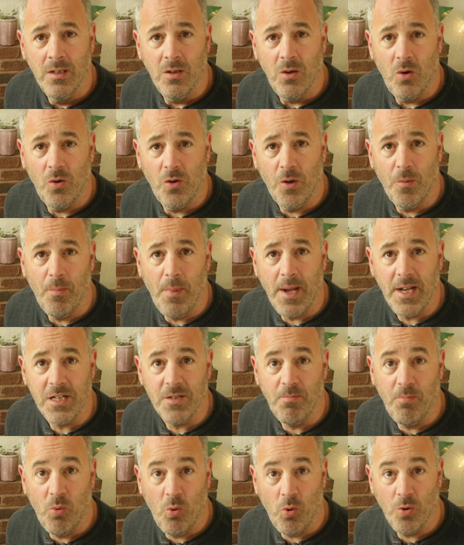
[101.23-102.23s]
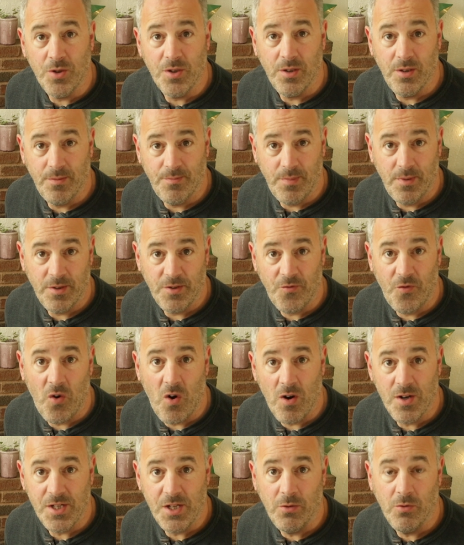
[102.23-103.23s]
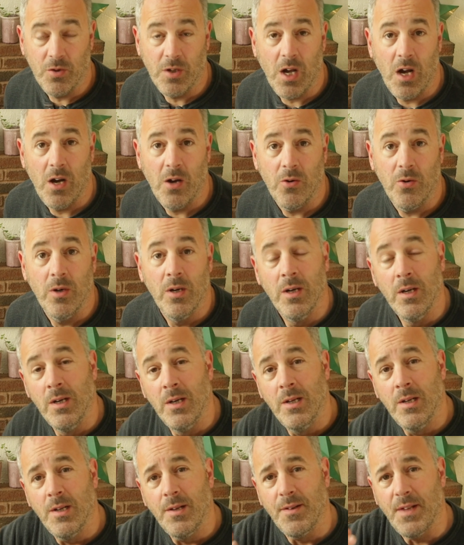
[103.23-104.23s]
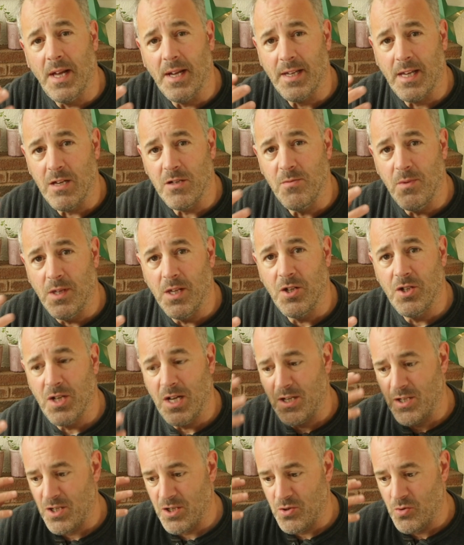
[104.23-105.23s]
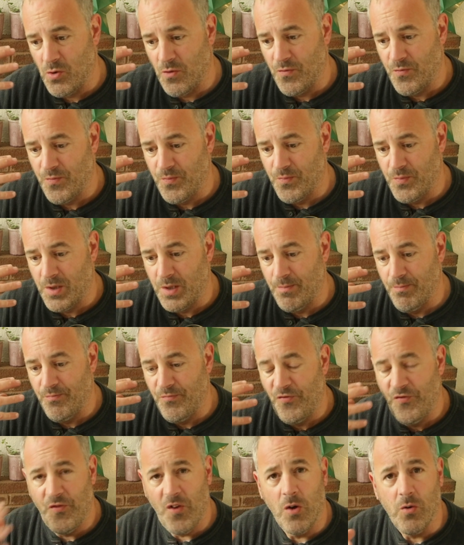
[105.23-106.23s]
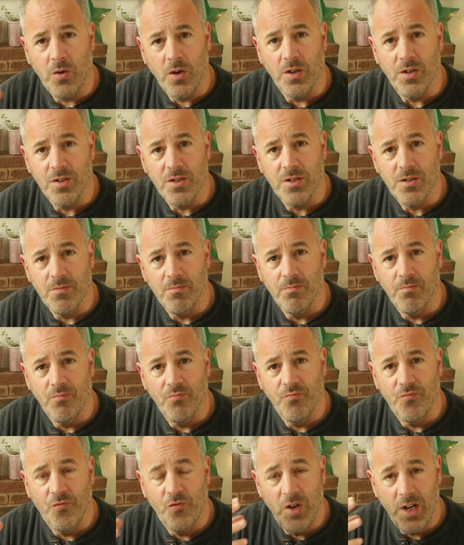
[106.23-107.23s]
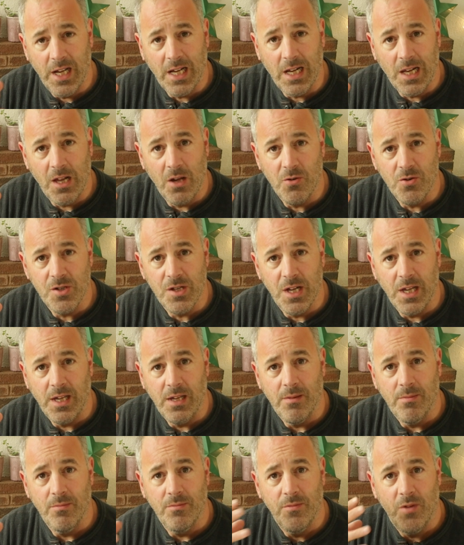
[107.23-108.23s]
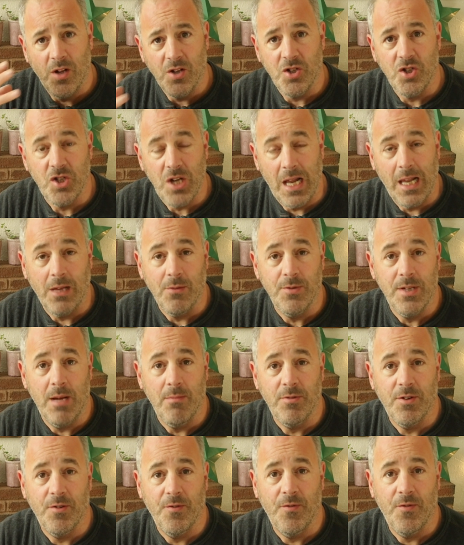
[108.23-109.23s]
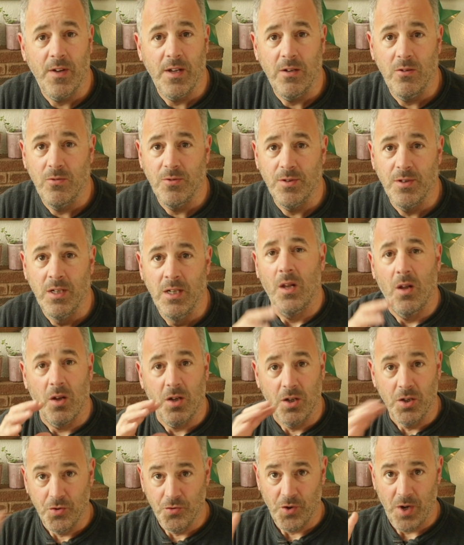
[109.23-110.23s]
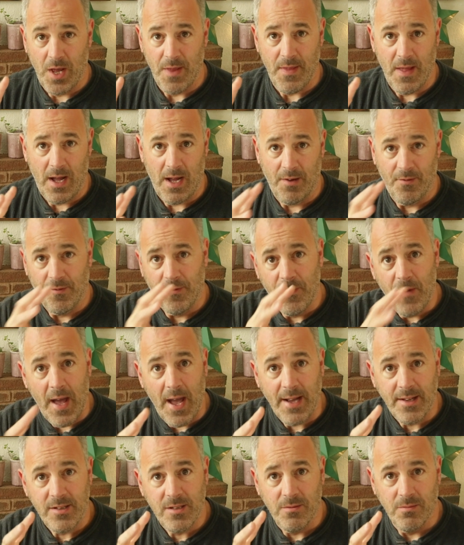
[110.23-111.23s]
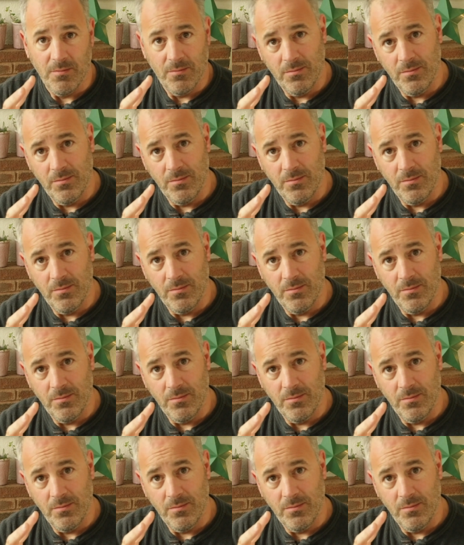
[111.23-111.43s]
on the baseboard as far as it will go. That gives me the chance to sort of focus really closely, nice shallow depth of field, and I can create that effect